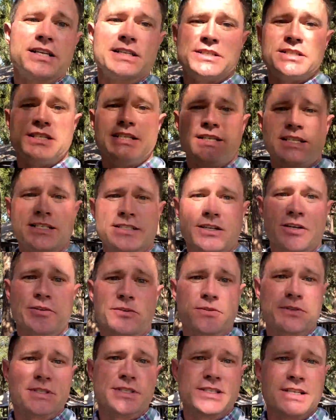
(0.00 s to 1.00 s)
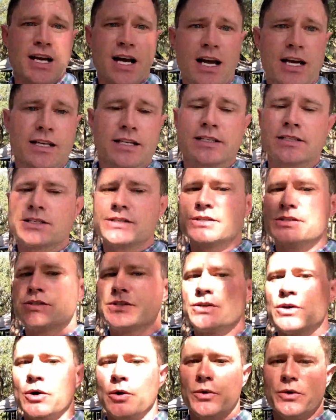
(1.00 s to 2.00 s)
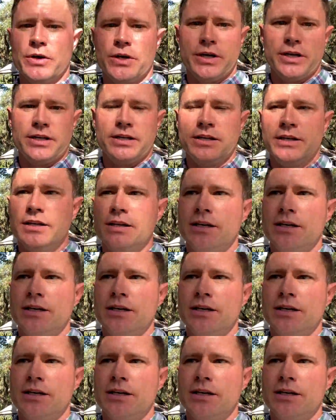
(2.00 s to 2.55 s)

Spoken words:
and cheese on croissant. So good.